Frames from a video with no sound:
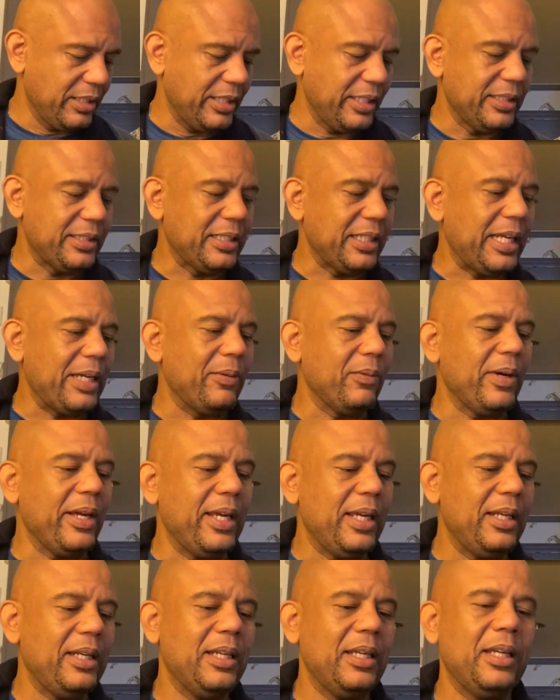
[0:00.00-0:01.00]
it's
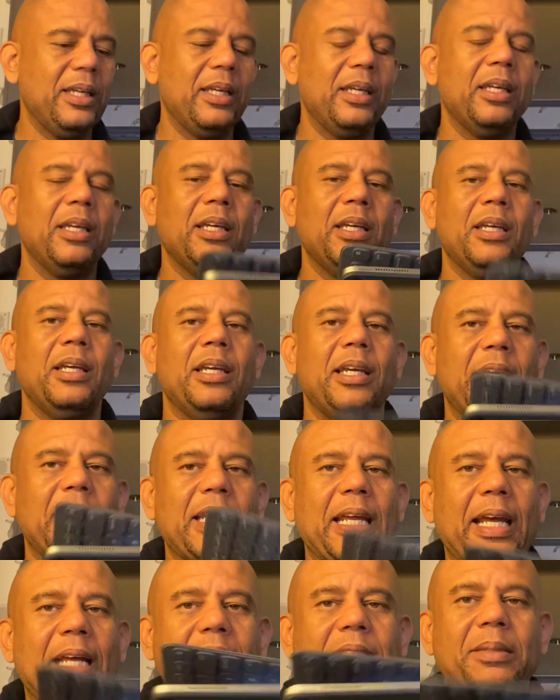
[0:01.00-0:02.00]
lightweight,
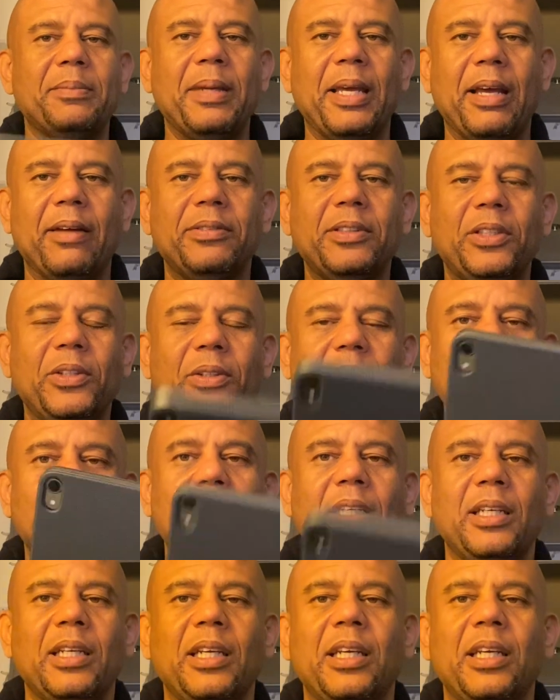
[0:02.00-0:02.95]
it adds some heft to it.